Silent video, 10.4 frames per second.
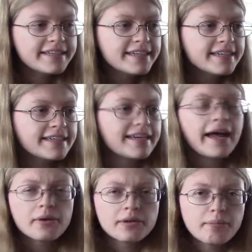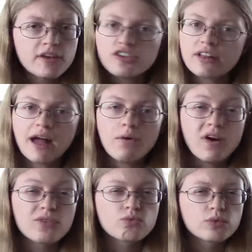did and how special I
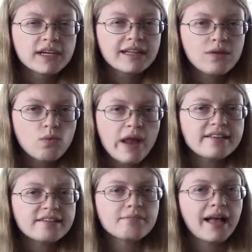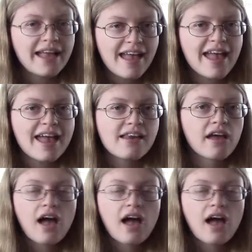was really went to my head.